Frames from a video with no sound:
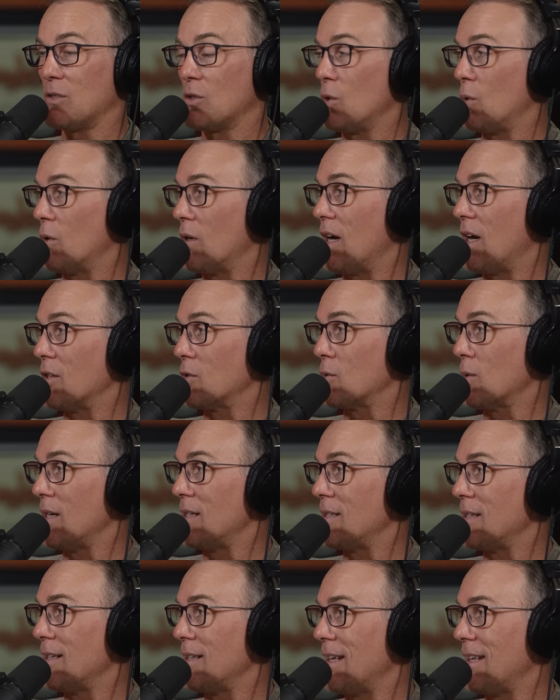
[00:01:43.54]
Stewart Haas
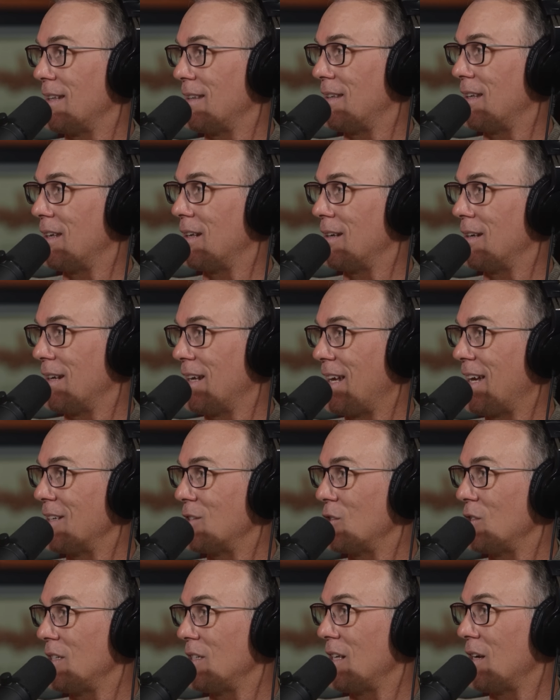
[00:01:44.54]
Racing.
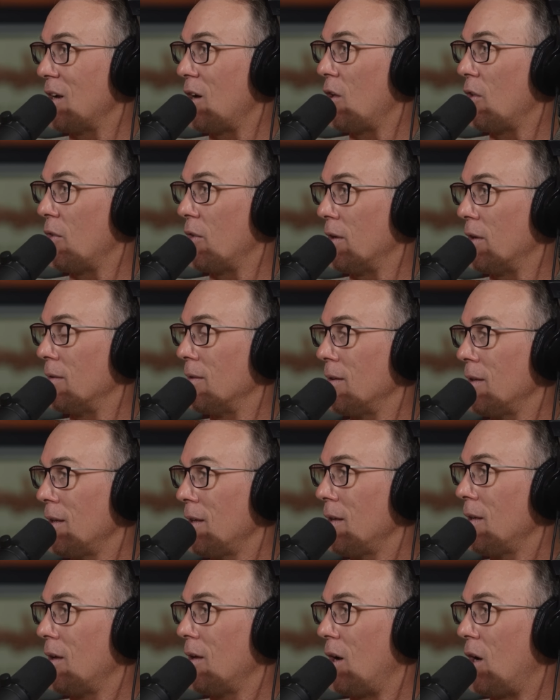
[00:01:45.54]
She did all the
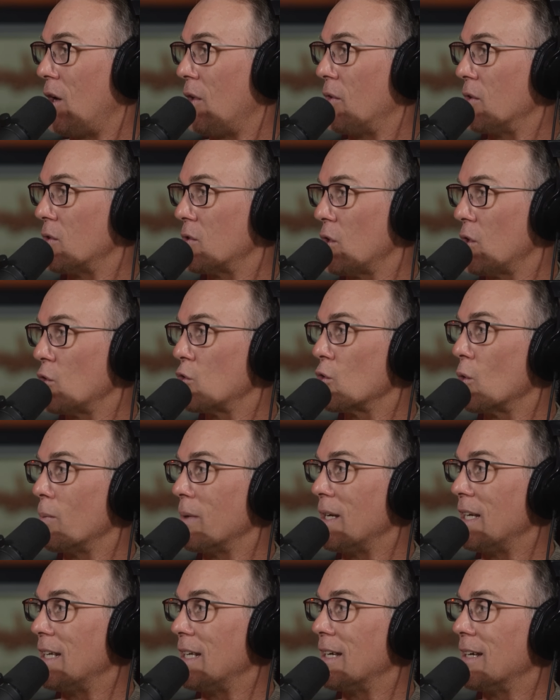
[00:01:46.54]
social
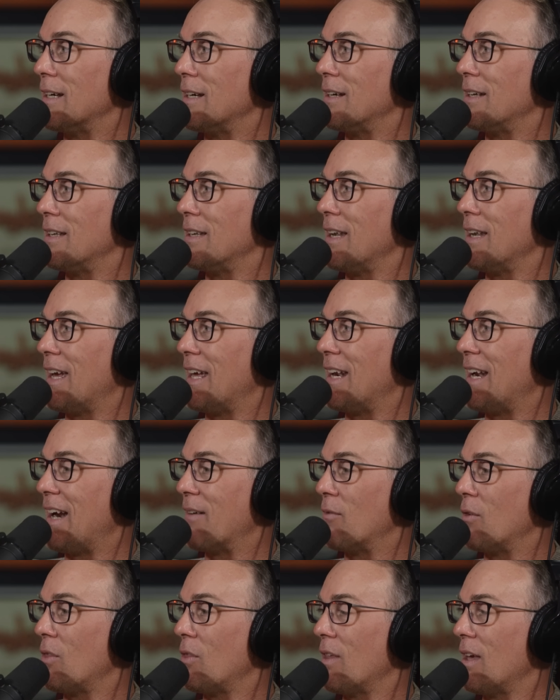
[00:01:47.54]
media and
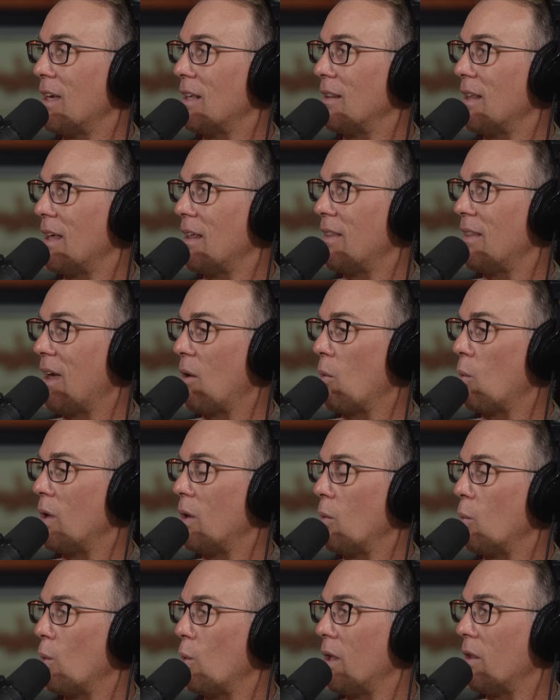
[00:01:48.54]
everything that
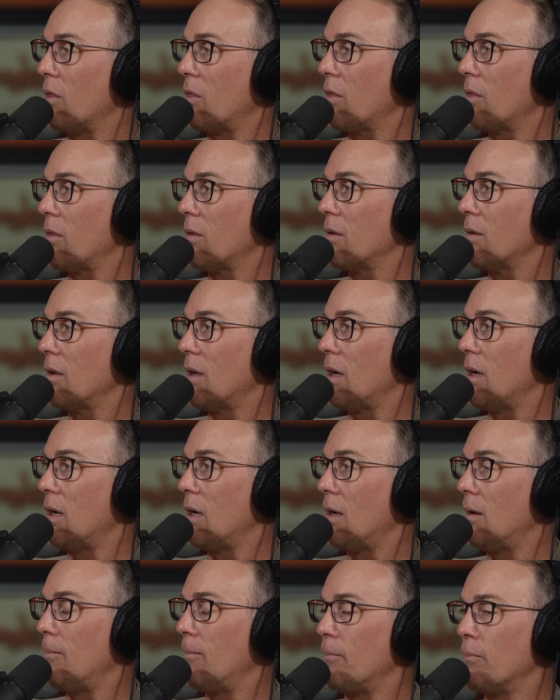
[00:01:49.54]
went with
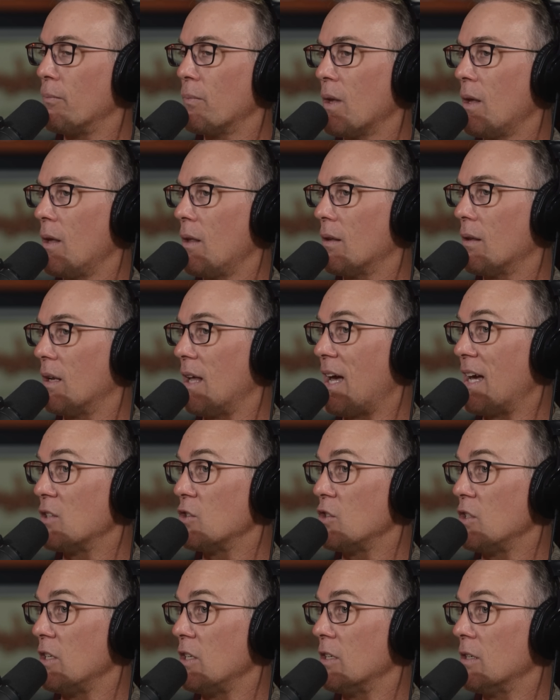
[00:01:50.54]
the
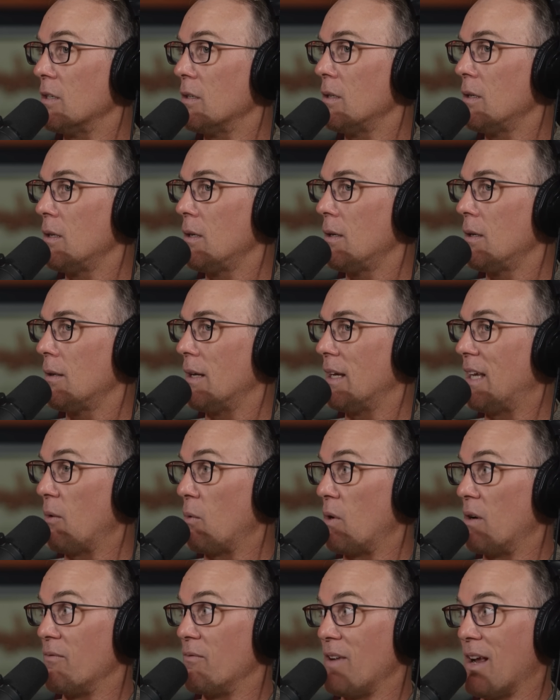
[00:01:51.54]
last year. Like, it
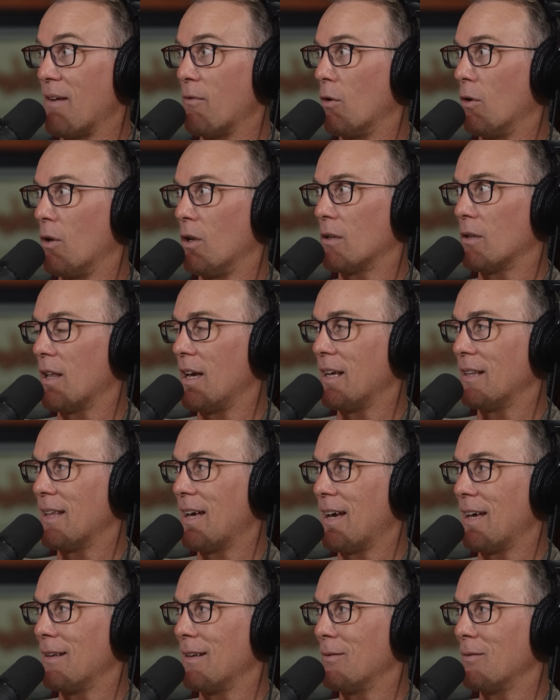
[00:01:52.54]
would have never looked like
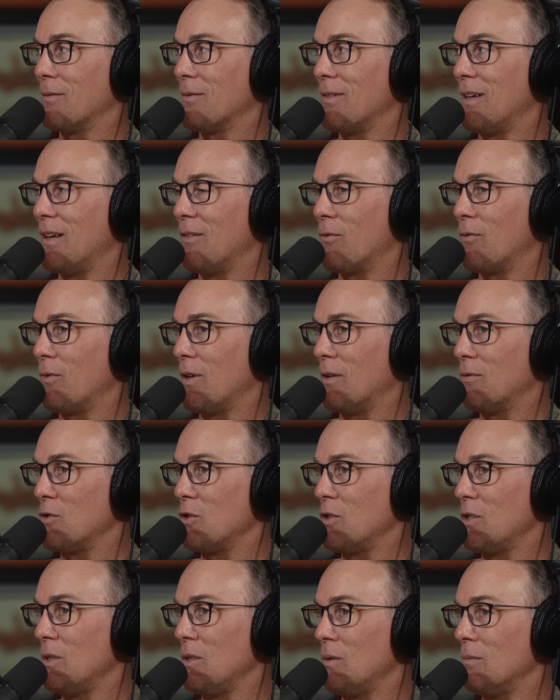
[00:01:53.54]
that if
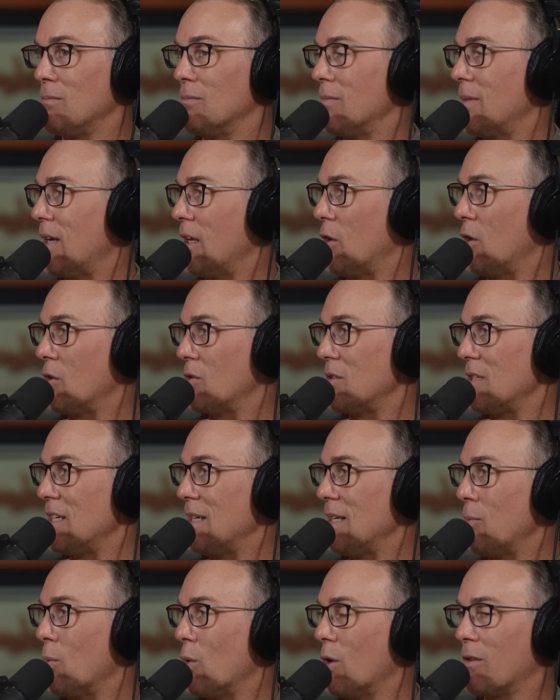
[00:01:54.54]
she and her
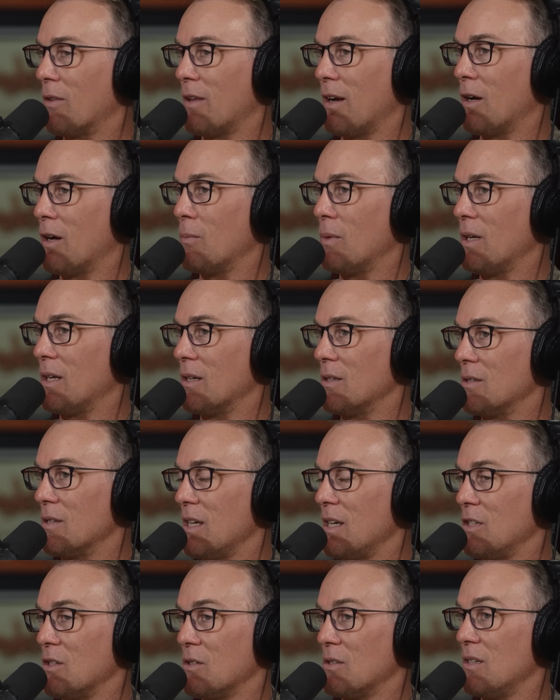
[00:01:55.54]
team weren't there, because
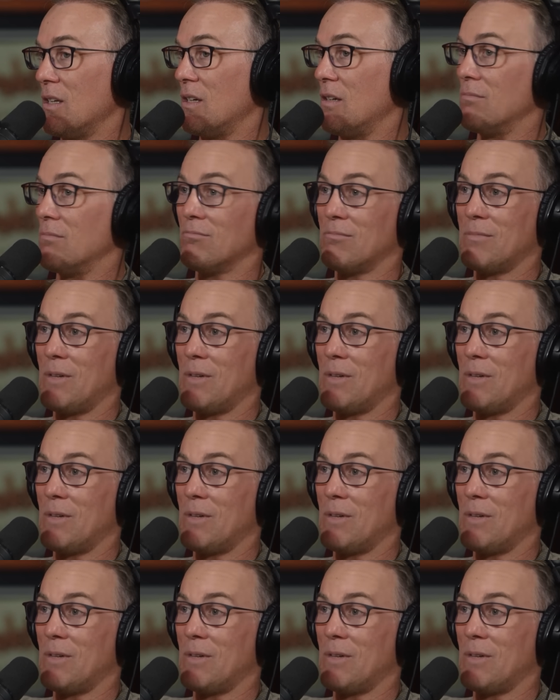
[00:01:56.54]
they did